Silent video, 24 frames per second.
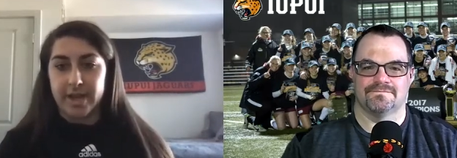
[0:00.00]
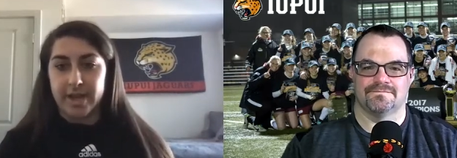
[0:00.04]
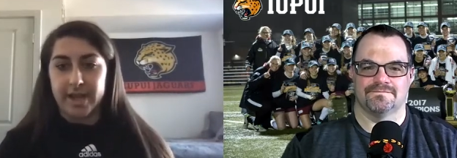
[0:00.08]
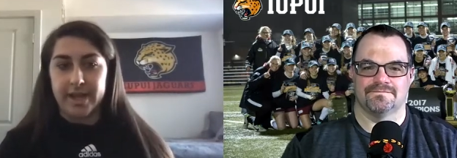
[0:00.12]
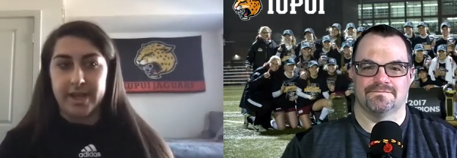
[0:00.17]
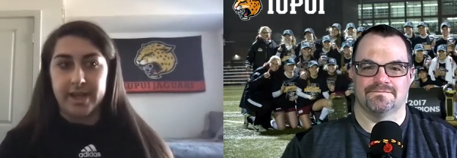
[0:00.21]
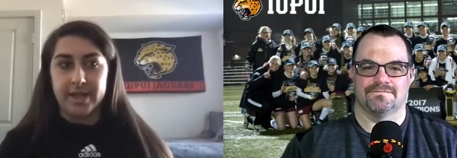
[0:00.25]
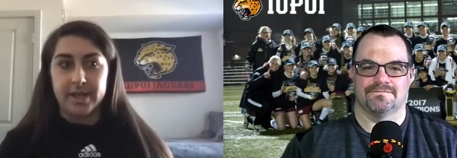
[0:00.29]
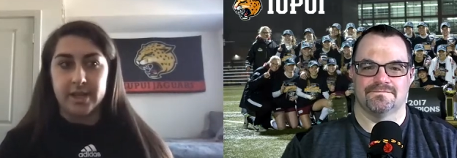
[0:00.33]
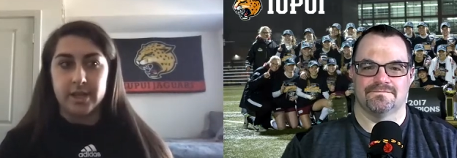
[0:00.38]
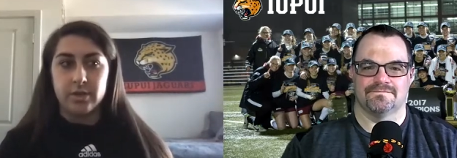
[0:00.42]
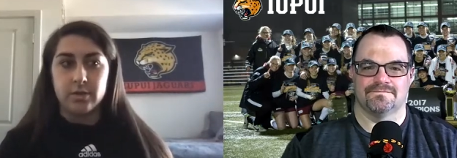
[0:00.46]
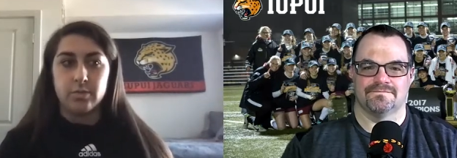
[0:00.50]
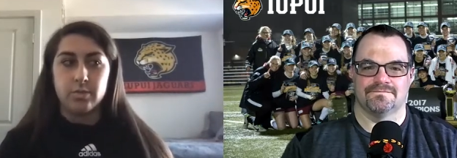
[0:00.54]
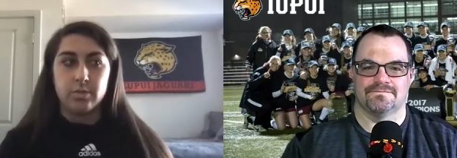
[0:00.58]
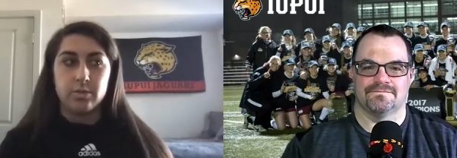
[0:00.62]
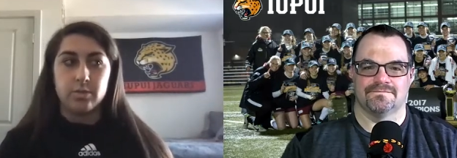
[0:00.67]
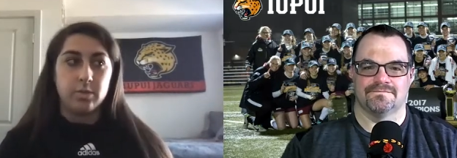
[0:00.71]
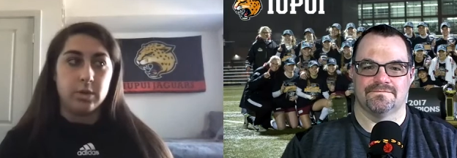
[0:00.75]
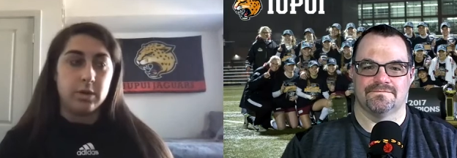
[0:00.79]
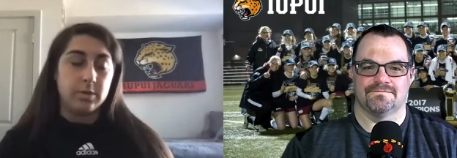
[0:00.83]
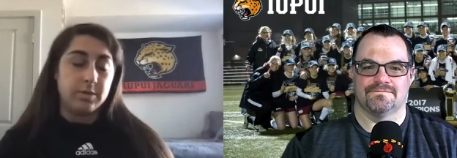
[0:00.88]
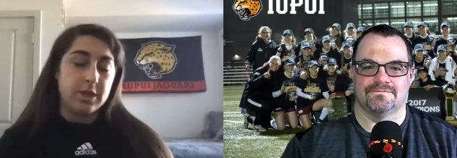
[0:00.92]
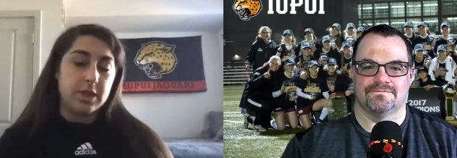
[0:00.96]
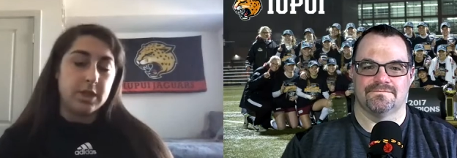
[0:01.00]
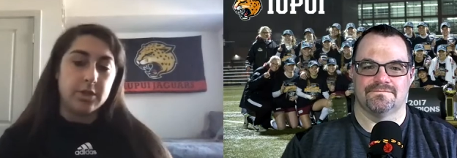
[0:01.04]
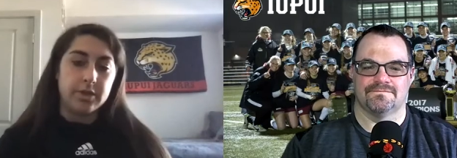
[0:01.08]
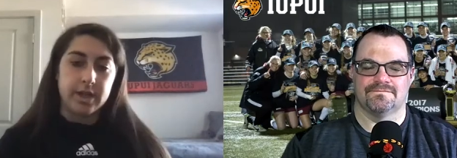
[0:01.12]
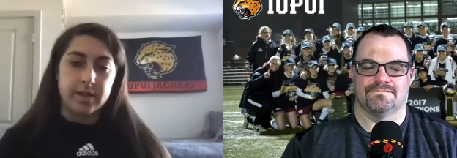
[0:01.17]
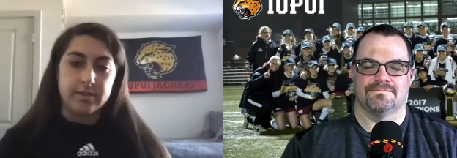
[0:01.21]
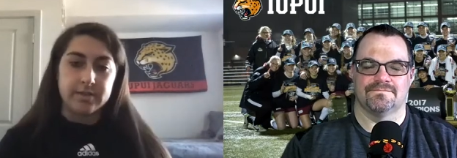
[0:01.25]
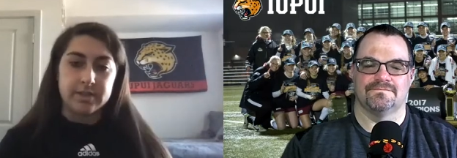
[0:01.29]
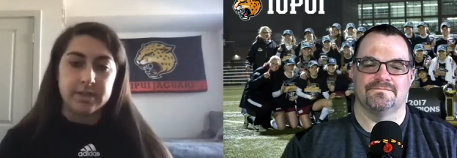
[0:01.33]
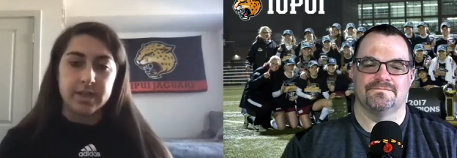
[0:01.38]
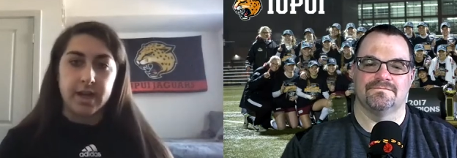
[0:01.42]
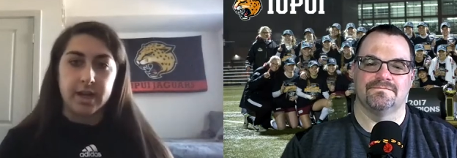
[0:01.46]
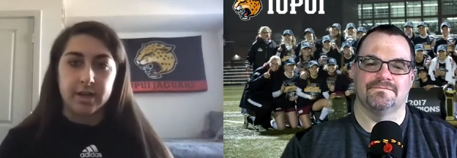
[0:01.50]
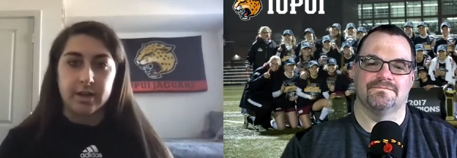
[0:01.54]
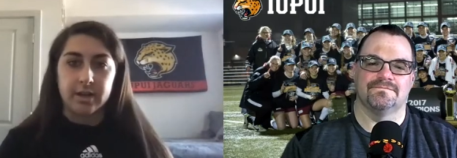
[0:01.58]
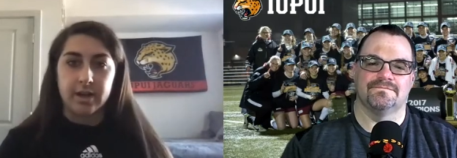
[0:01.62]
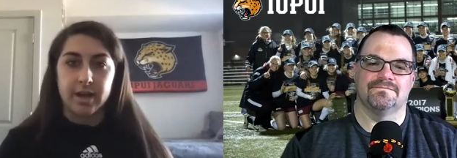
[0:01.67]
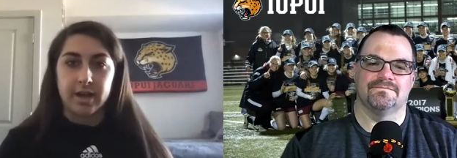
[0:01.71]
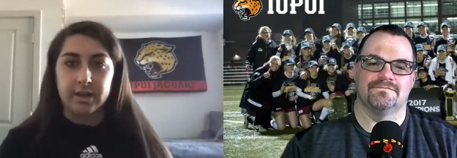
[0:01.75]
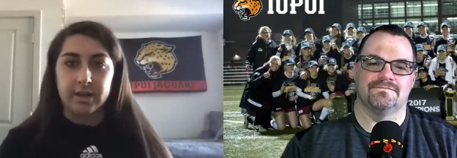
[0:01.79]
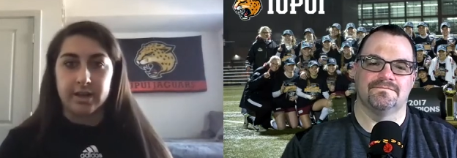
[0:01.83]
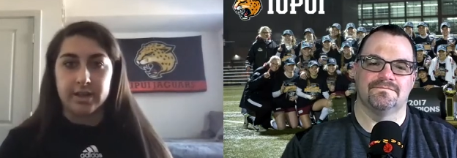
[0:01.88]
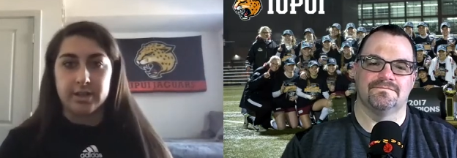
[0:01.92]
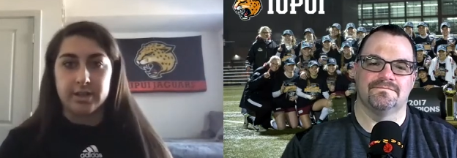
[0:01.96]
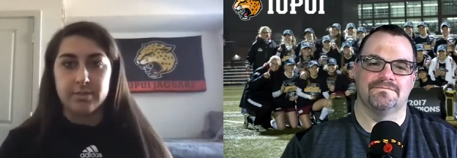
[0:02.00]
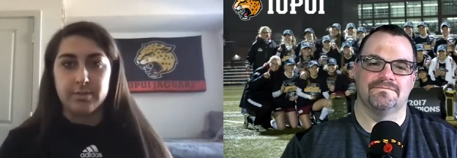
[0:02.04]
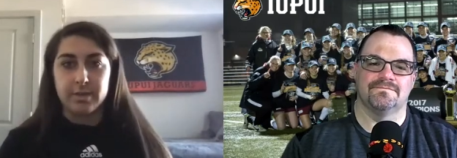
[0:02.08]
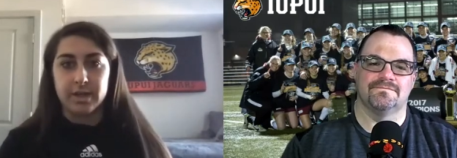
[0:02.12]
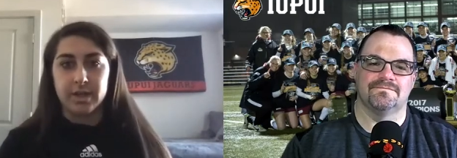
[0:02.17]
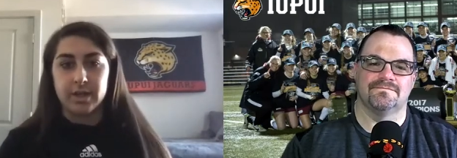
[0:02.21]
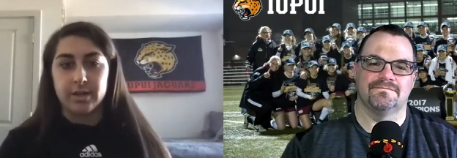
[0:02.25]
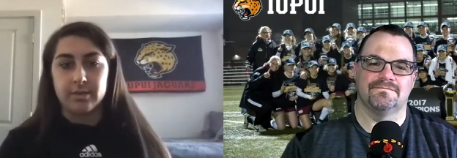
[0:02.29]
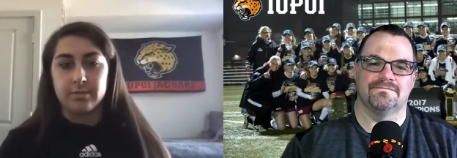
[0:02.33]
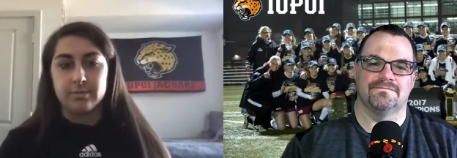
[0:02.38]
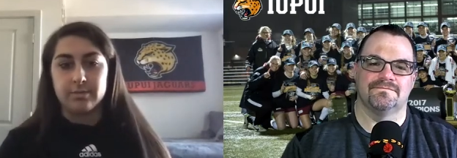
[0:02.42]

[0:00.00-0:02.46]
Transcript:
Speaker 1: And when we don't have soccer, I like to make up